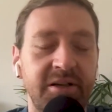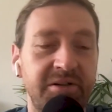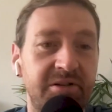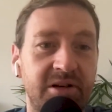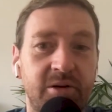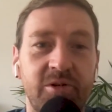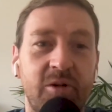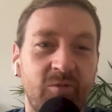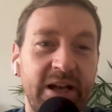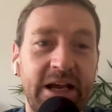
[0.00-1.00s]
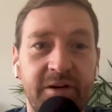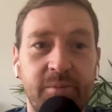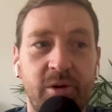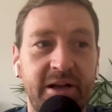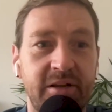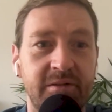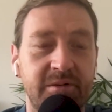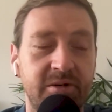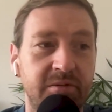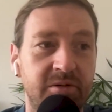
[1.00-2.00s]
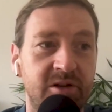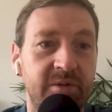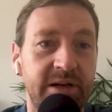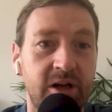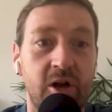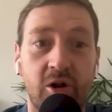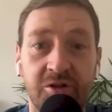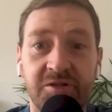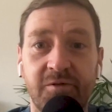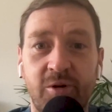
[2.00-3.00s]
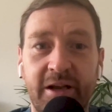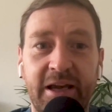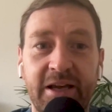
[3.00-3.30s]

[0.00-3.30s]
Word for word: you know, not really having a break and doing a lot of cricket.